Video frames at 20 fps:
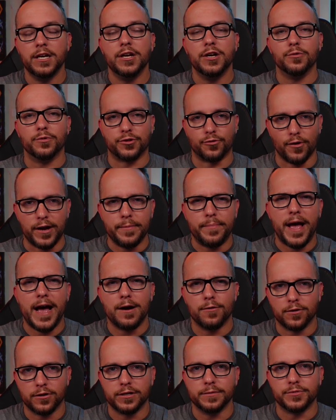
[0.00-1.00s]
With great
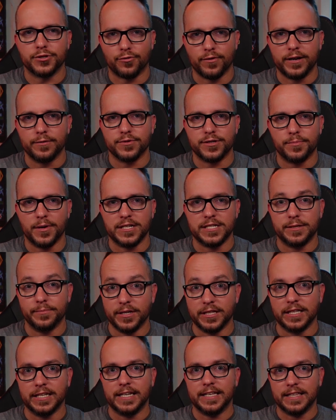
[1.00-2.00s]
power comes great
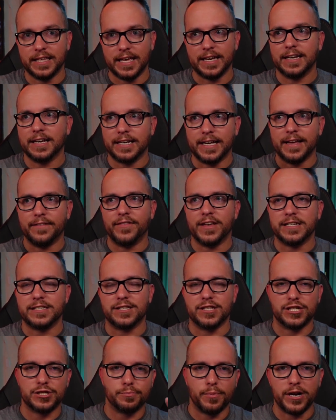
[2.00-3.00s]
responsibility. That, again, that's
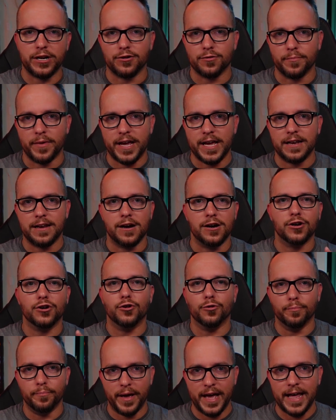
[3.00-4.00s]
the Spider-Man,
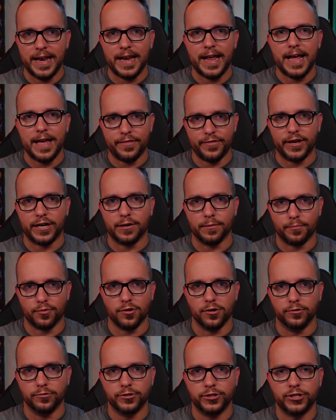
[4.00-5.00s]
Uncle Ben ethic
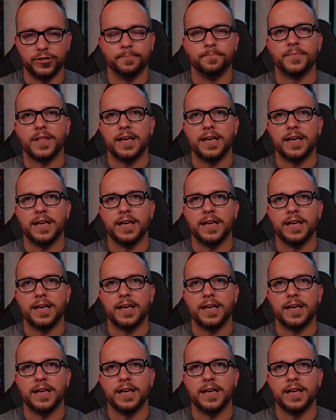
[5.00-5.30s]
approach.